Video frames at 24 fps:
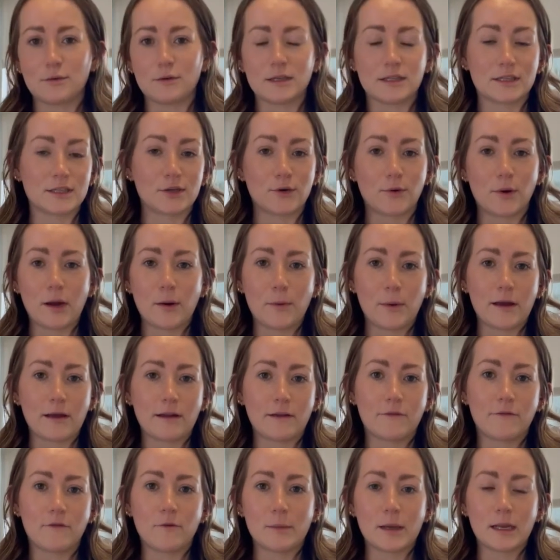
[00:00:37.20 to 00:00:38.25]
and it's a great way
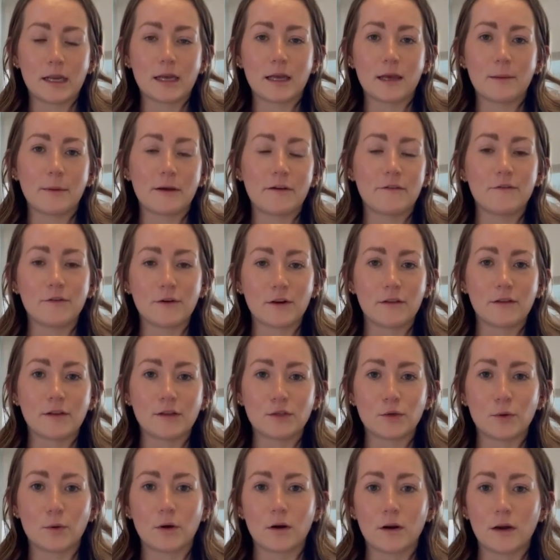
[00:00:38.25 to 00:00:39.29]
for me to get my foot in the
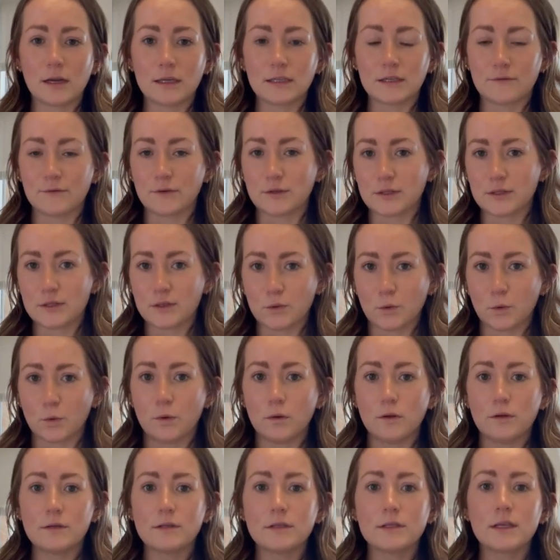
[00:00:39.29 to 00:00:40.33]
door at different
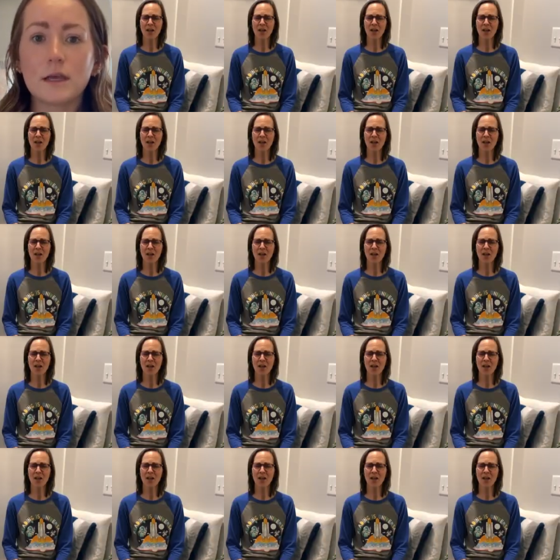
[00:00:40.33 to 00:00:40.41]
schools.